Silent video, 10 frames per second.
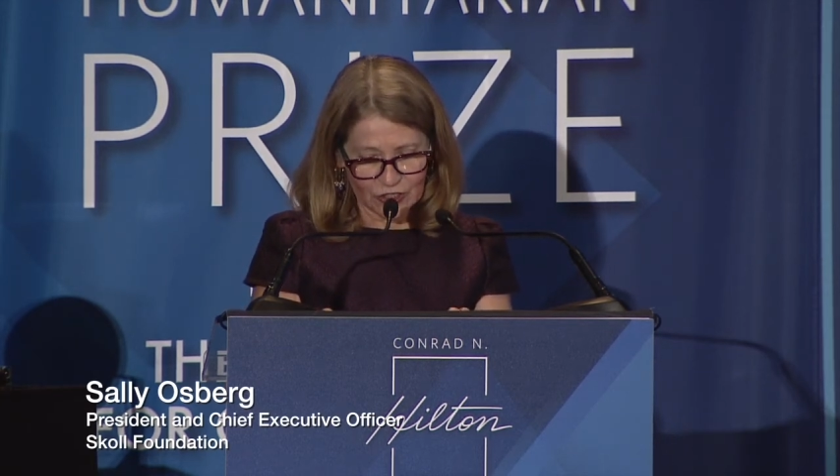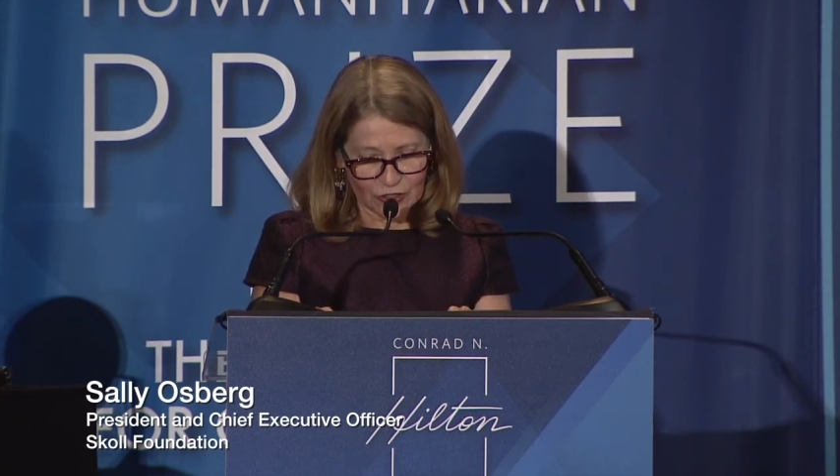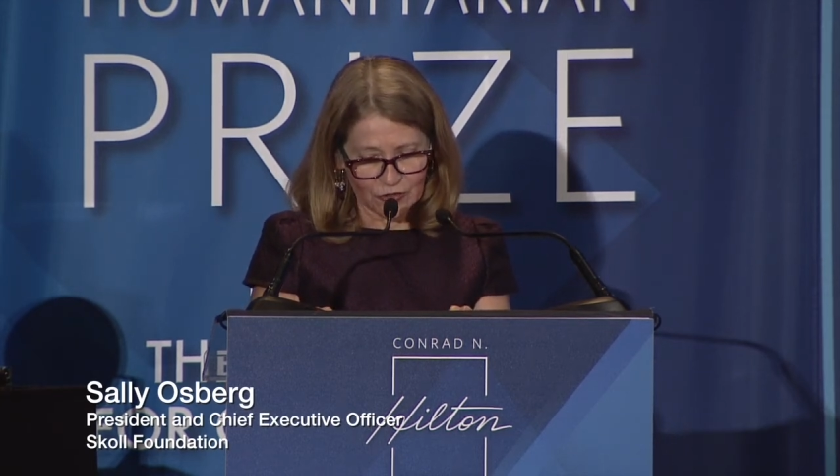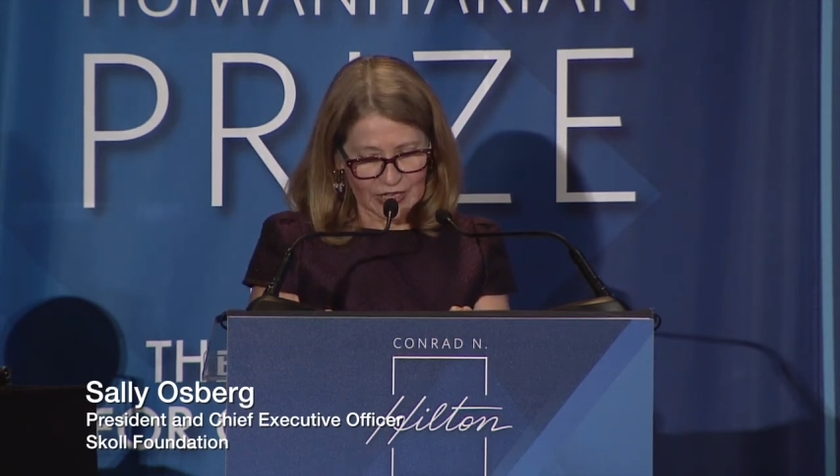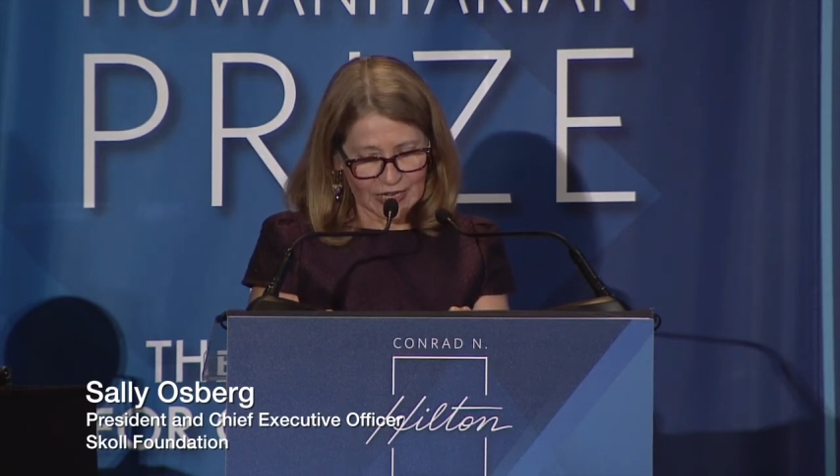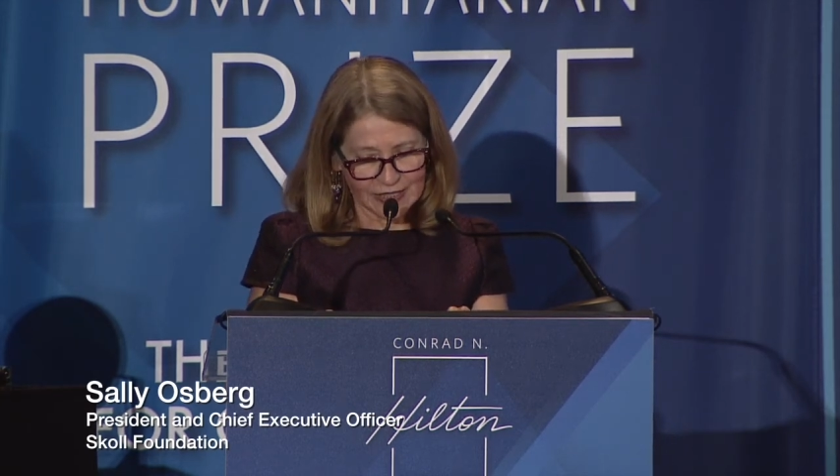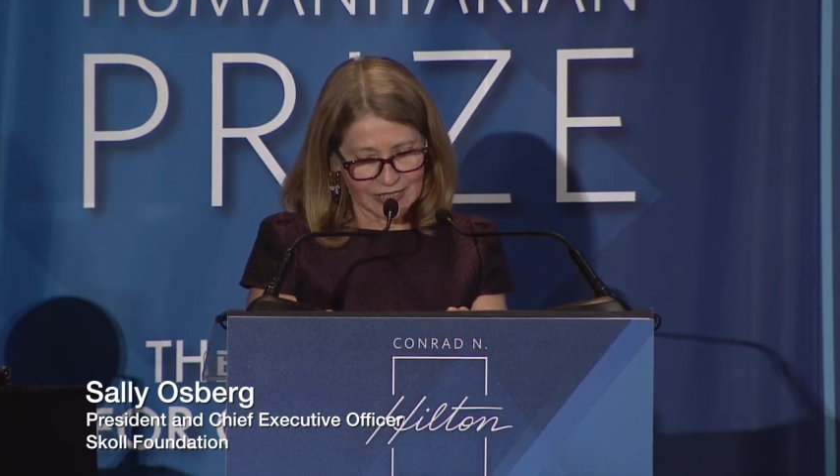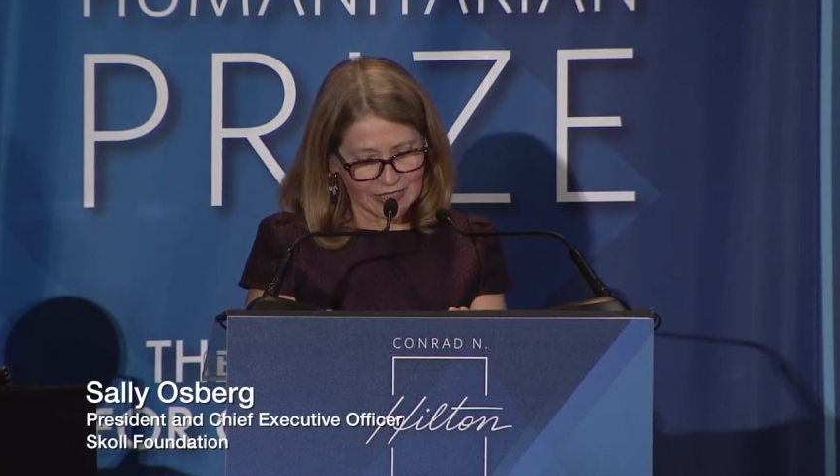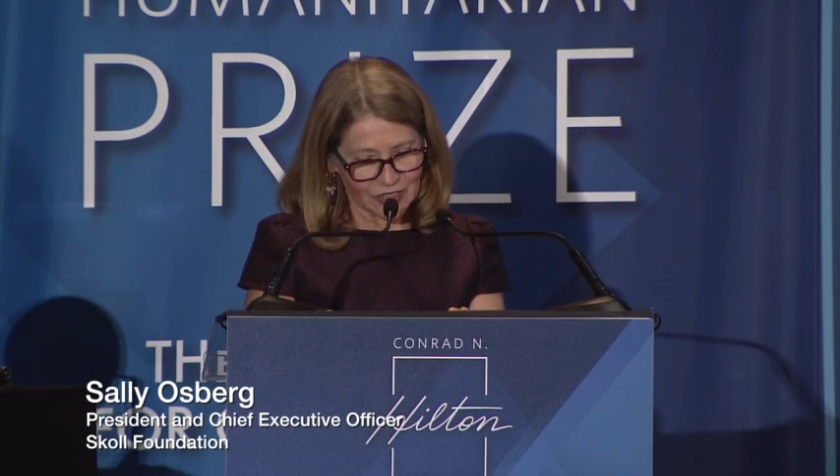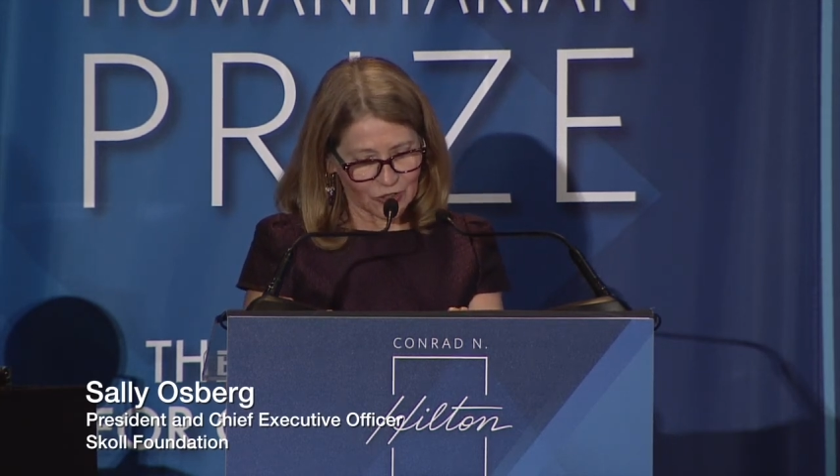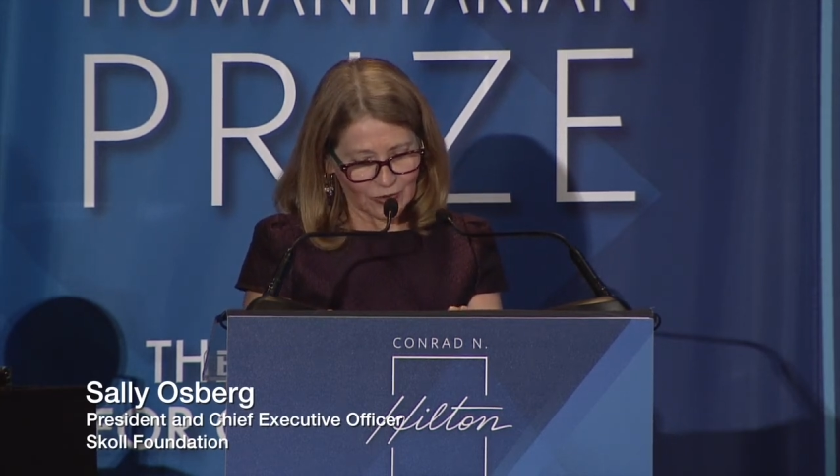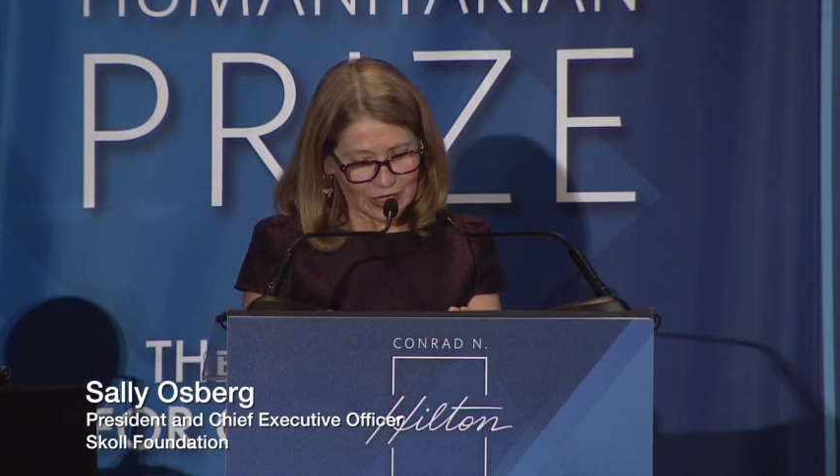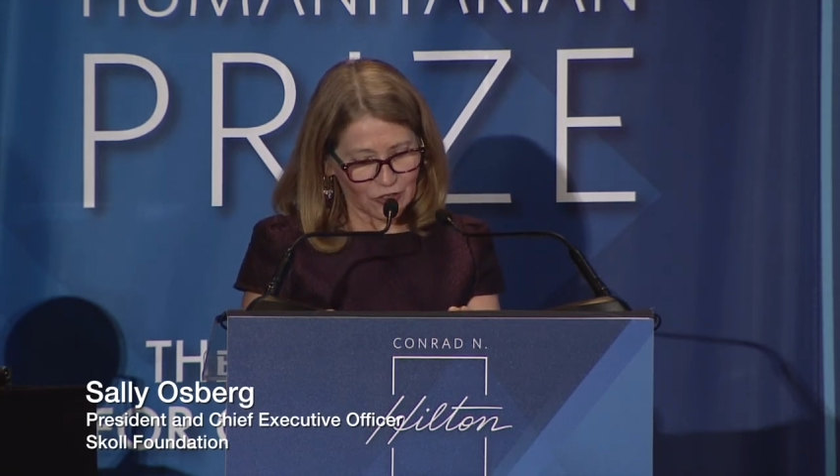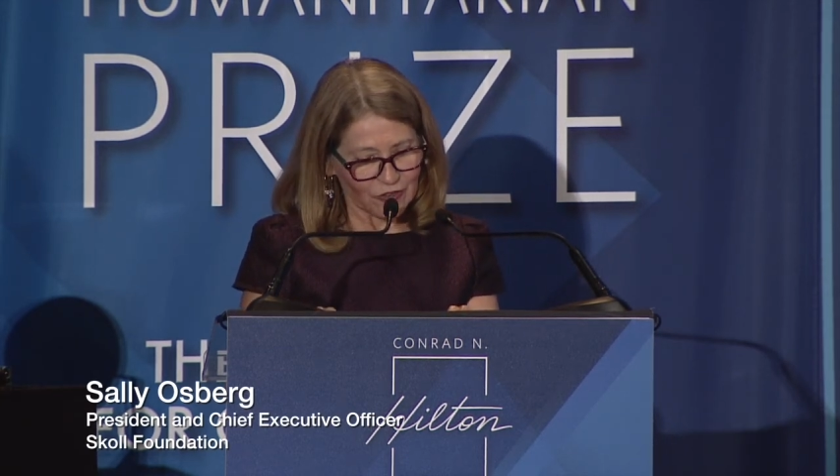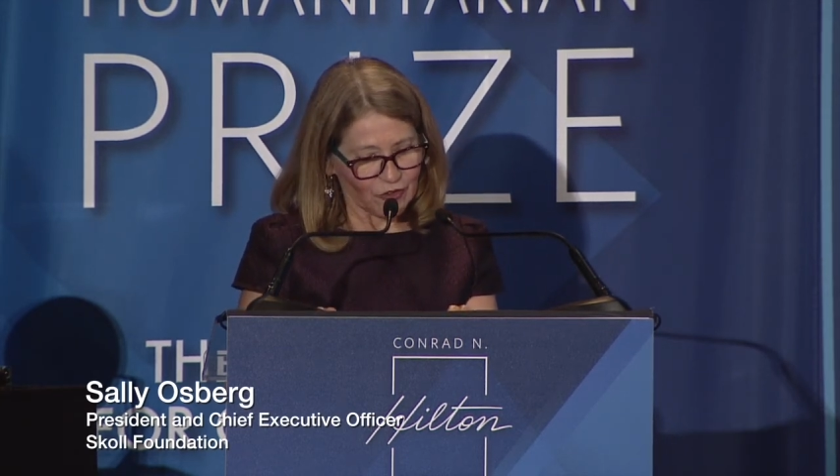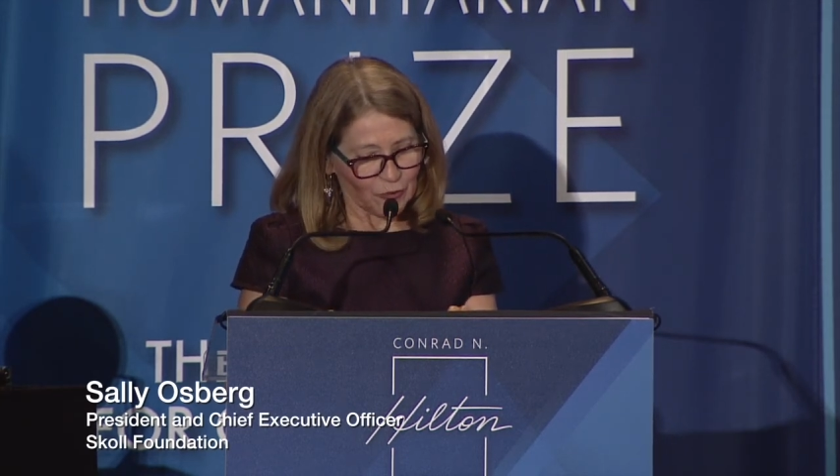2000 as director of a